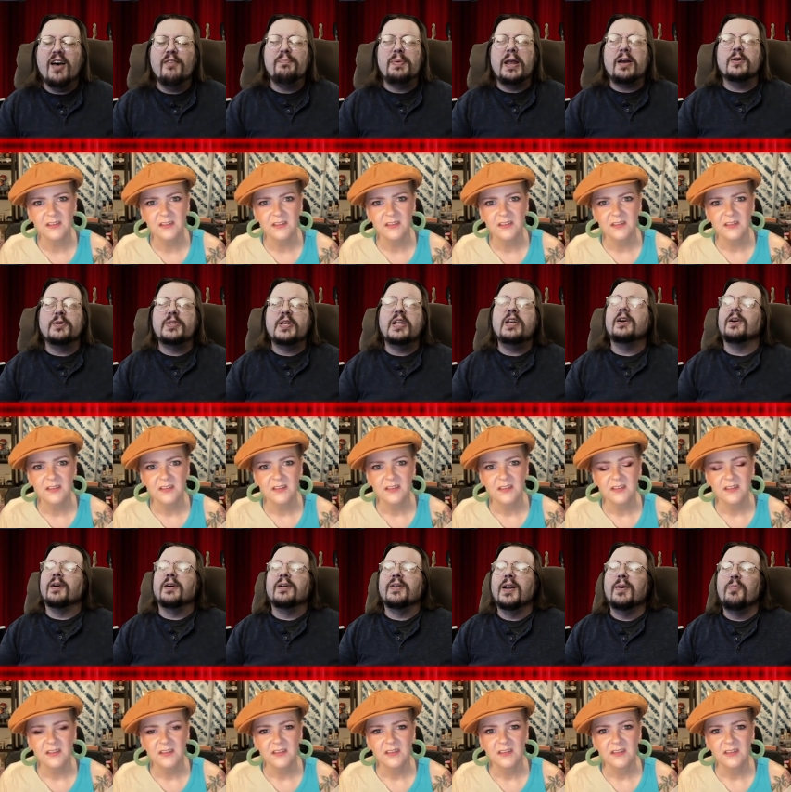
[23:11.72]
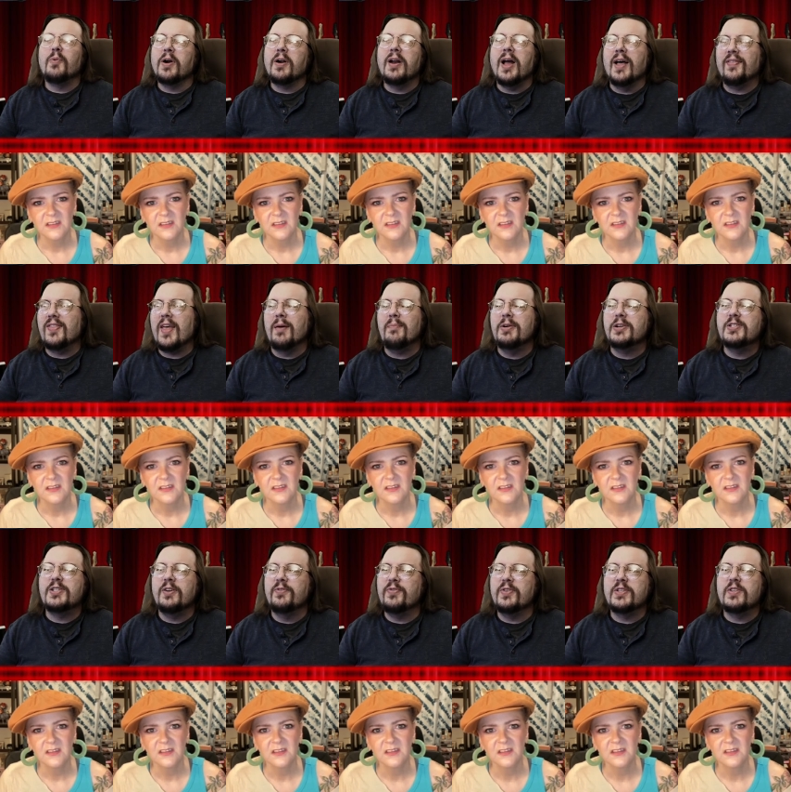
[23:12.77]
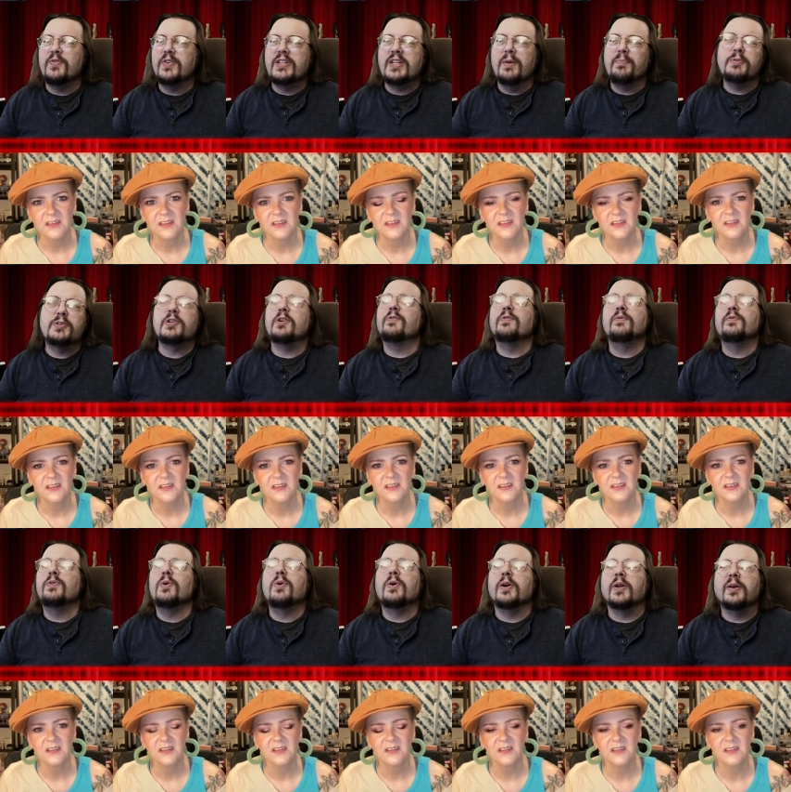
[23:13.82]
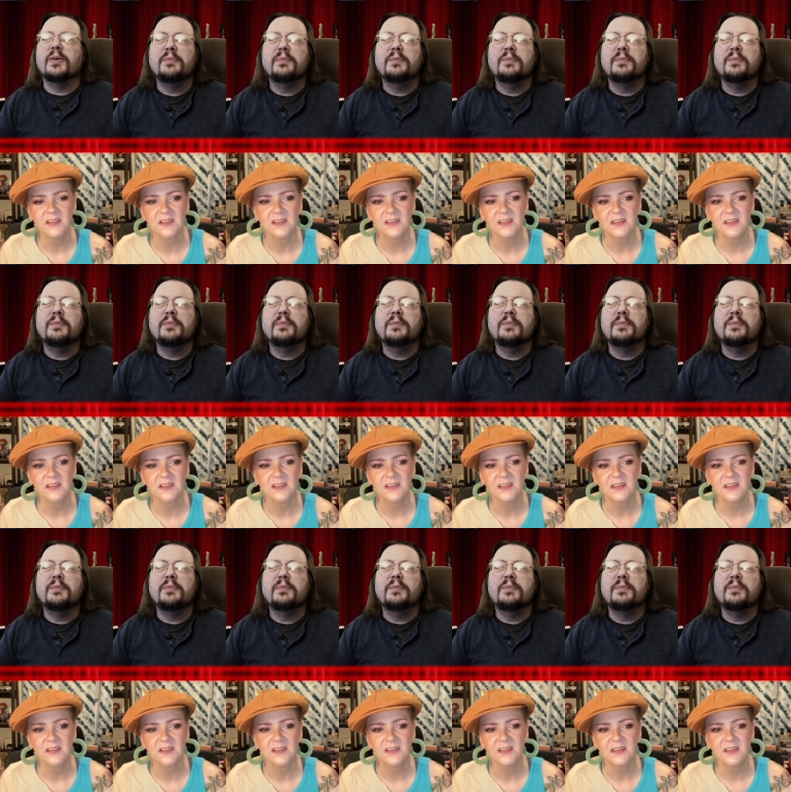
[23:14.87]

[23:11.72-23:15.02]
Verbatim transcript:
Speaker 1: bears here, and we're not that much difference of a temperature from Florida.